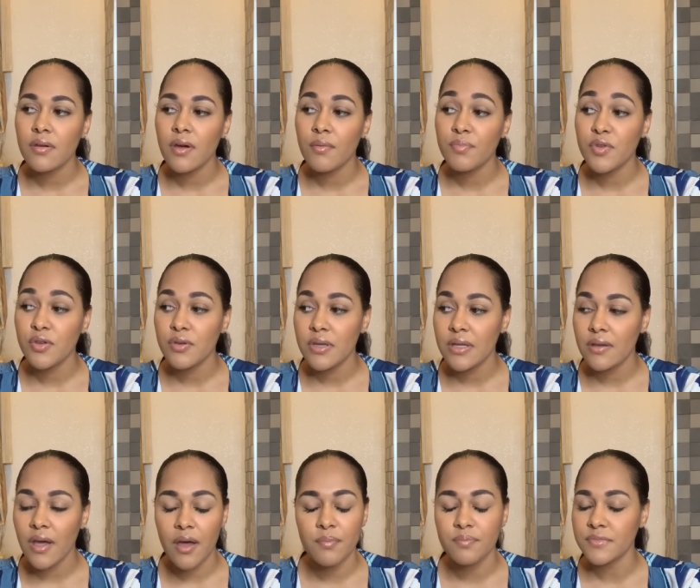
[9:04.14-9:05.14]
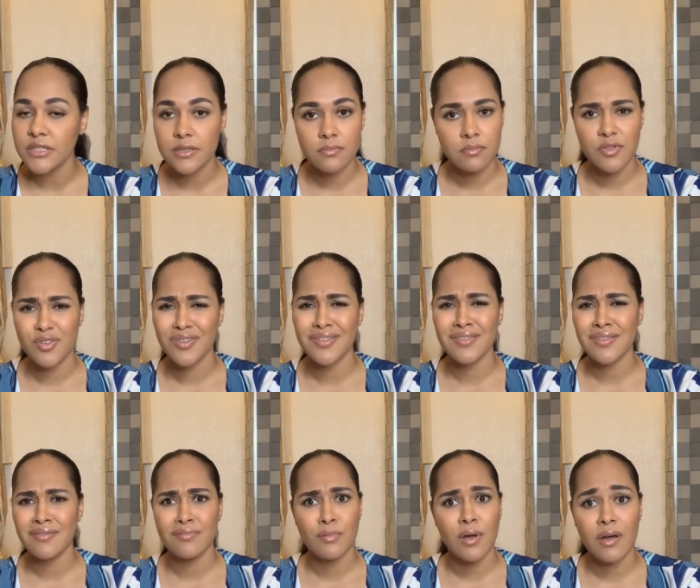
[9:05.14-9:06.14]
um, New, Year, um, New Year's
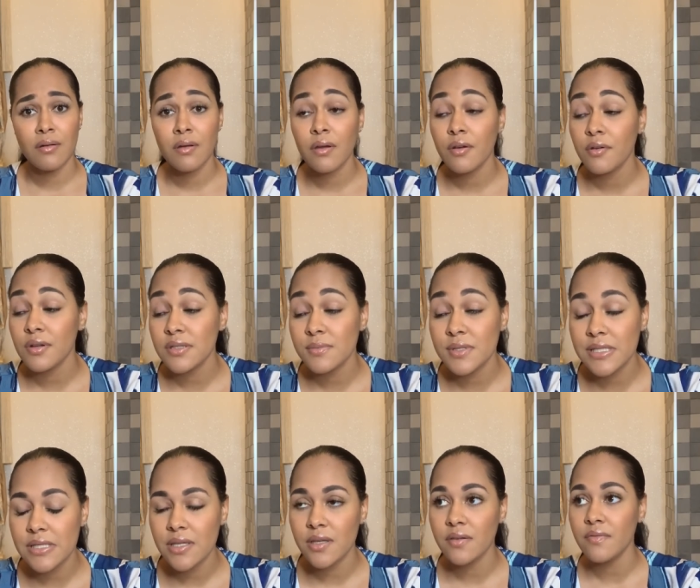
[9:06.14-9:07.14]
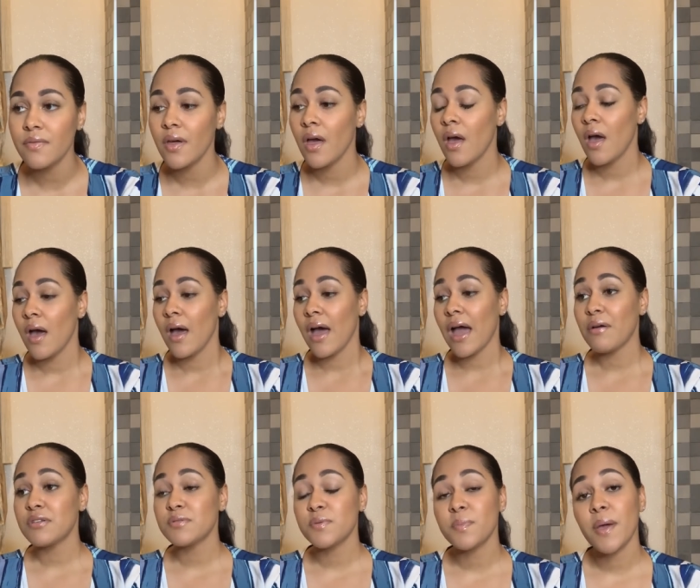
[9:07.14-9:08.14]
Eve, wow, Christmas Eve, I
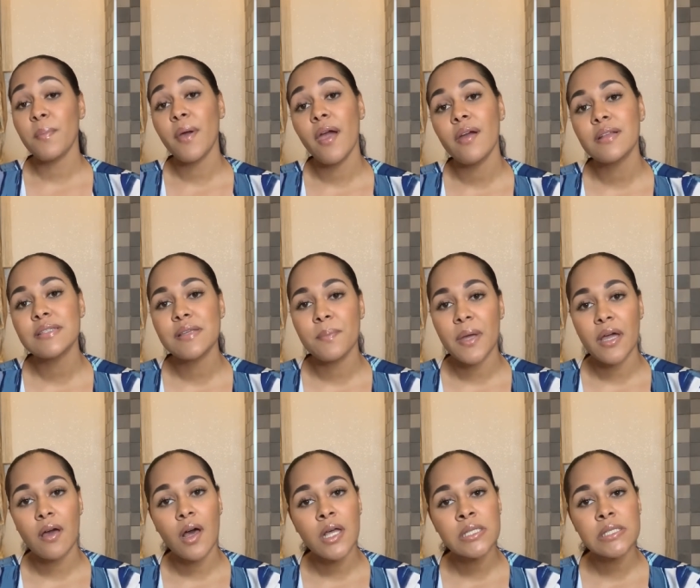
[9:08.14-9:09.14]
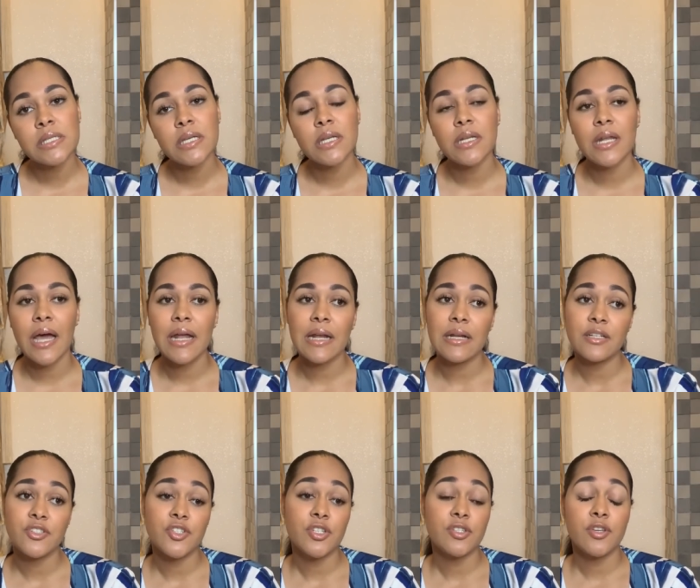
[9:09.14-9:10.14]
was with my parents and my cousin and I
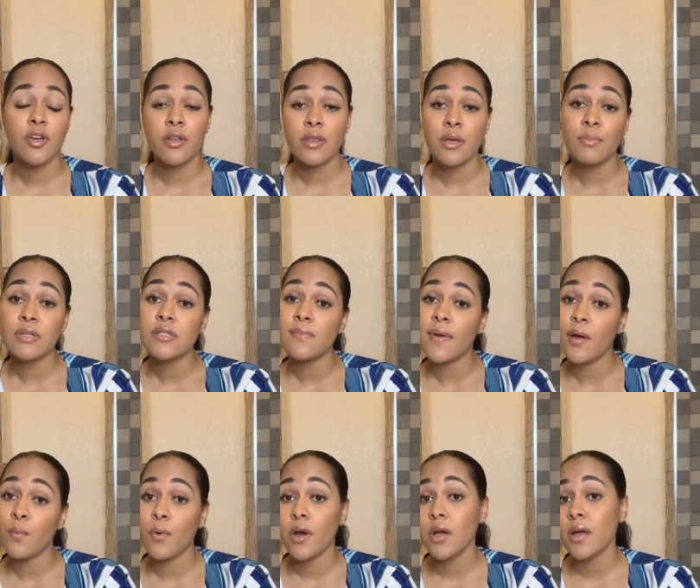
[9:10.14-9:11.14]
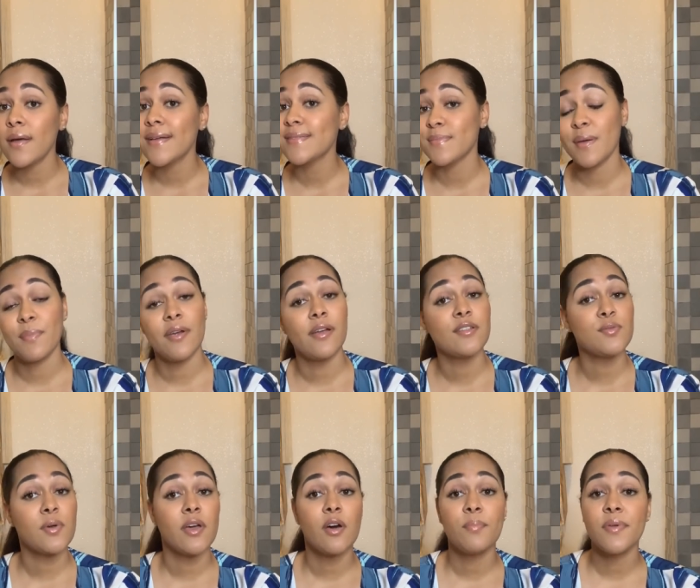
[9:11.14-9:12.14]
literally turned them into my workers. My parents
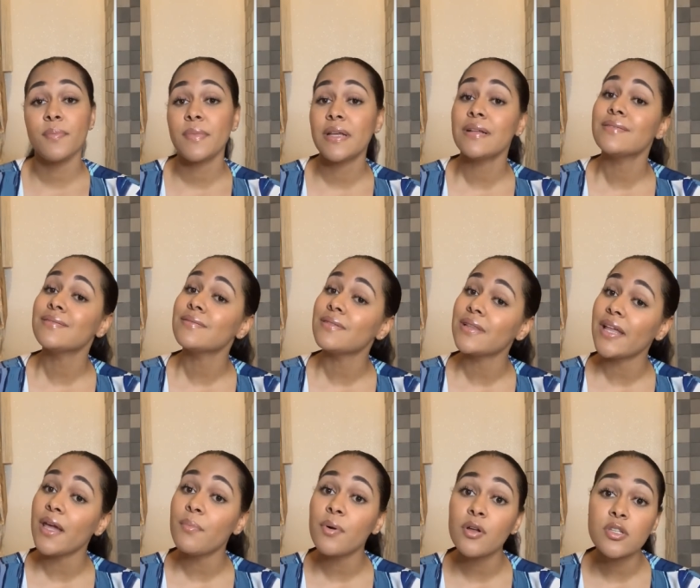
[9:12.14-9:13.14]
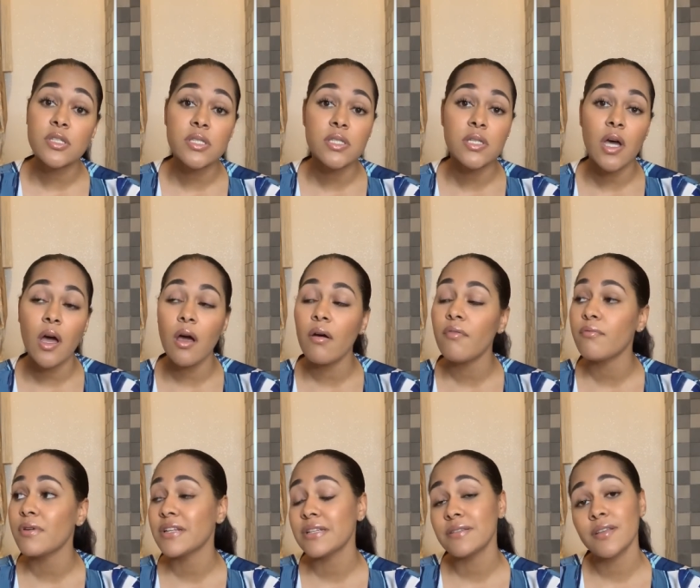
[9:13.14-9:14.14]
were helping me label stuff.
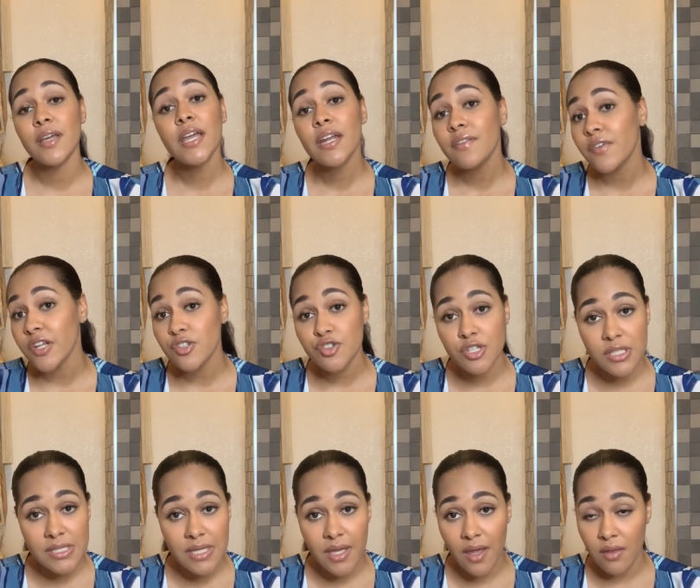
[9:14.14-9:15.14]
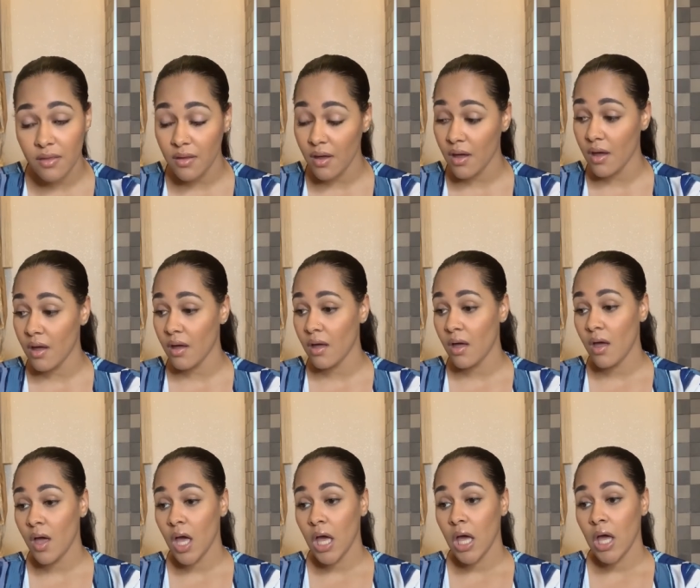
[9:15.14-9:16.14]
We did the inventory together.
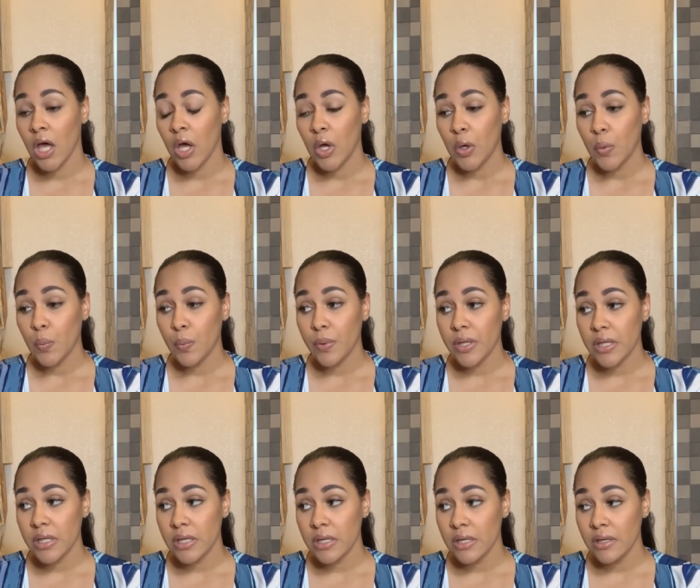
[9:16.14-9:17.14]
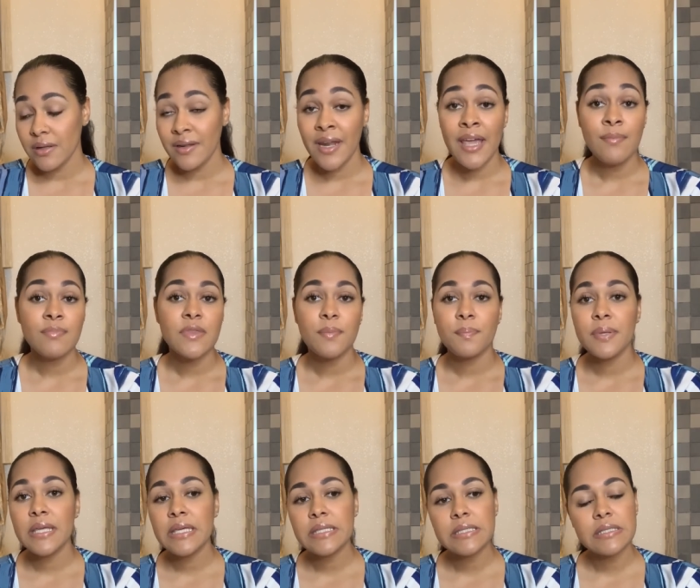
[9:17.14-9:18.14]
We named the
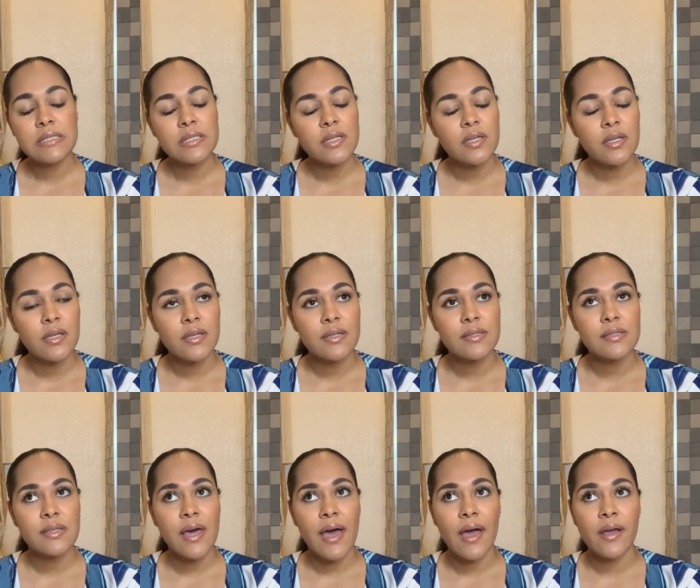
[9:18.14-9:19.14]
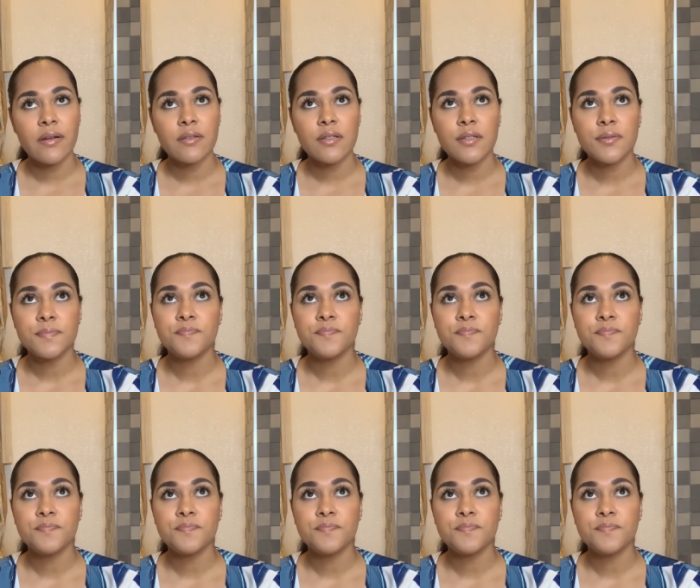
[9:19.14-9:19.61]
pieces and